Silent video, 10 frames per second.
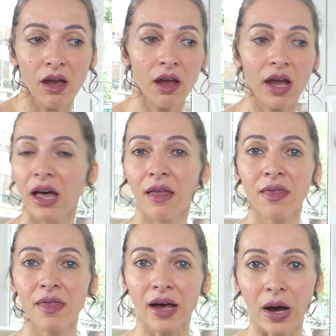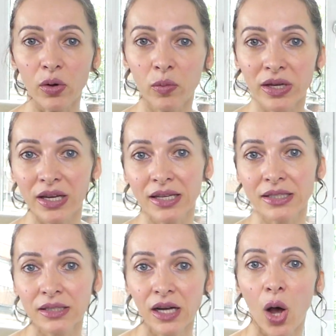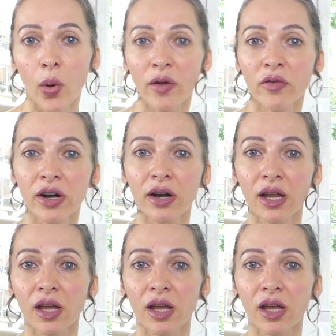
and that would be it. However,